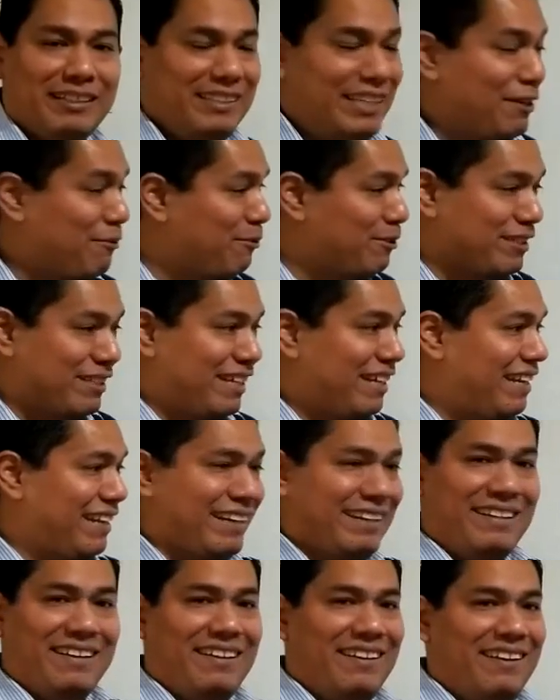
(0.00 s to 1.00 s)
He was
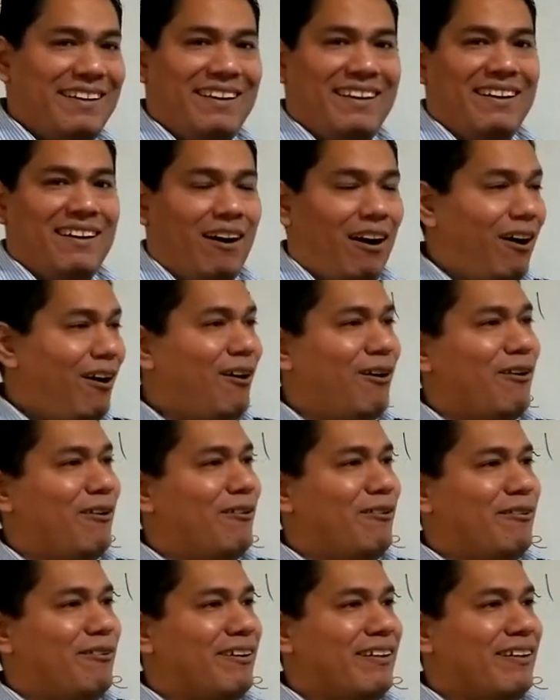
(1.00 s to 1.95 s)
like, oh,